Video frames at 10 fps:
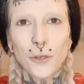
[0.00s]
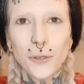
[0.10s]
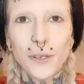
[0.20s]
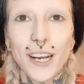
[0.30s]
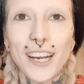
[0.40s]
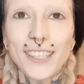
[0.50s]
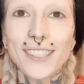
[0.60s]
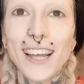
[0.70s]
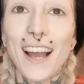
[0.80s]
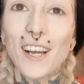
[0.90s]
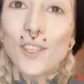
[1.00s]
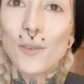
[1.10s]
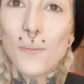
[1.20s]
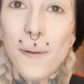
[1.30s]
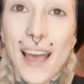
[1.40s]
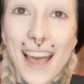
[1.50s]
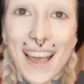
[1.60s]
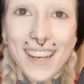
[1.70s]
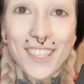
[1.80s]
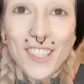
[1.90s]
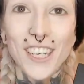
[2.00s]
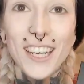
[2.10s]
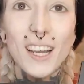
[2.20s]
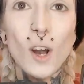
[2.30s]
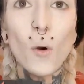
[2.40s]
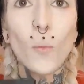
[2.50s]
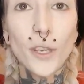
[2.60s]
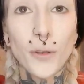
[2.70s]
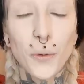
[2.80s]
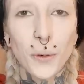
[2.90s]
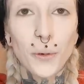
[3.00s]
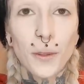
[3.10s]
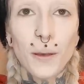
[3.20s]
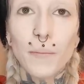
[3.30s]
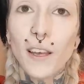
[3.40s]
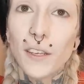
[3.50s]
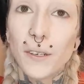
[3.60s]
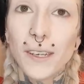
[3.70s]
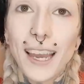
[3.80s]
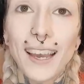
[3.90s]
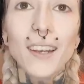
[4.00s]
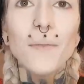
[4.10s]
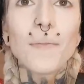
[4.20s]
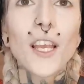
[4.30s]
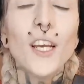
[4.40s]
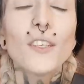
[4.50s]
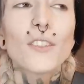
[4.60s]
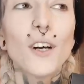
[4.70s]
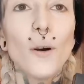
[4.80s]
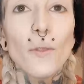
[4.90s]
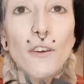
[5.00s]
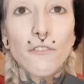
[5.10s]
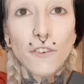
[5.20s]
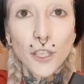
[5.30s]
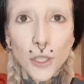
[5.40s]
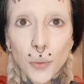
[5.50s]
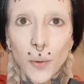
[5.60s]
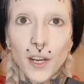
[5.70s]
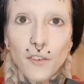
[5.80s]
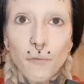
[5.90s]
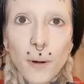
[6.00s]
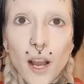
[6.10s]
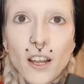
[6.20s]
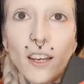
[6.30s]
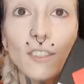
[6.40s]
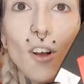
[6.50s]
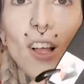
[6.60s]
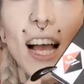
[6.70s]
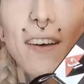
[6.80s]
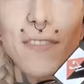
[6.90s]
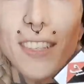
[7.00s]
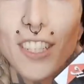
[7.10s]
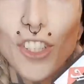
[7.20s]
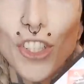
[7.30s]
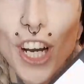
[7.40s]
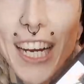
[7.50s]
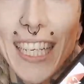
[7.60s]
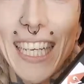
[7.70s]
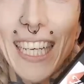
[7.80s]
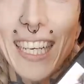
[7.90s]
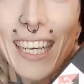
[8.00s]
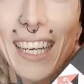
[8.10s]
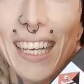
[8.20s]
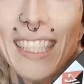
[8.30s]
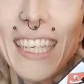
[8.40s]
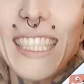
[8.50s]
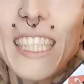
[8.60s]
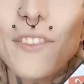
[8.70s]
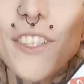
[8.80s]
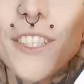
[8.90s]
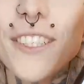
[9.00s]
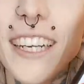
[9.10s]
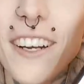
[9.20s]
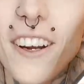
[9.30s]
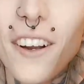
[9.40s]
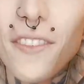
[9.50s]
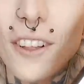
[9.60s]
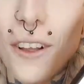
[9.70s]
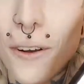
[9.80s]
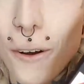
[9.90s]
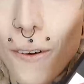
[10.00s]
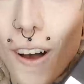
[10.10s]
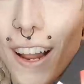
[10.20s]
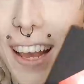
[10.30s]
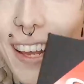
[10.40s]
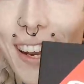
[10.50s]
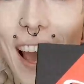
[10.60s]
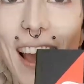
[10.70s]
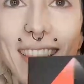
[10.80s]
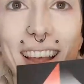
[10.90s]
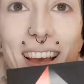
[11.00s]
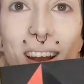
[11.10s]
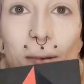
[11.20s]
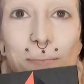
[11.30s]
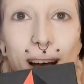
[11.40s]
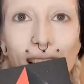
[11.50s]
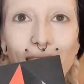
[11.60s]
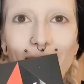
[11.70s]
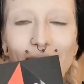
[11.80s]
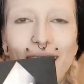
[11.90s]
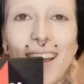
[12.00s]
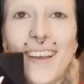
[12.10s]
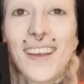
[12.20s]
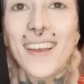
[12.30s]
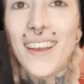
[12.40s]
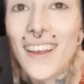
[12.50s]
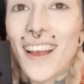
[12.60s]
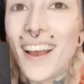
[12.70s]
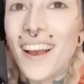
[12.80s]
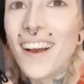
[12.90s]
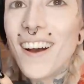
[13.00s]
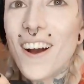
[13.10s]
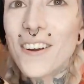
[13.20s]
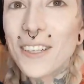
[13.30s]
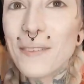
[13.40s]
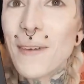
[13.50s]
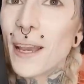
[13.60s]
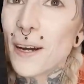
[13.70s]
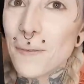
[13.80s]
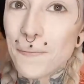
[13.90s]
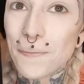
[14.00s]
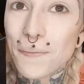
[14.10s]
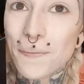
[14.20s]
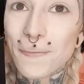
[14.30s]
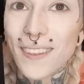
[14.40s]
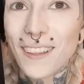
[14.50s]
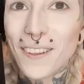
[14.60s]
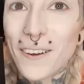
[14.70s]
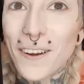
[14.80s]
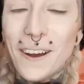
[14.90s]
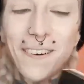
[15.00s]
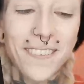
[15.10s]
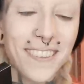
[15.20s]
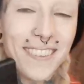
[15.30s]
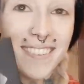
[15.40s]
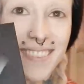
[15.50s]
show you guys the actual packaging when you order them that you'll get. So the first run of products all have the shiny, it's like a silver sticker of the logo on it, and then my Harleen Makeup logo.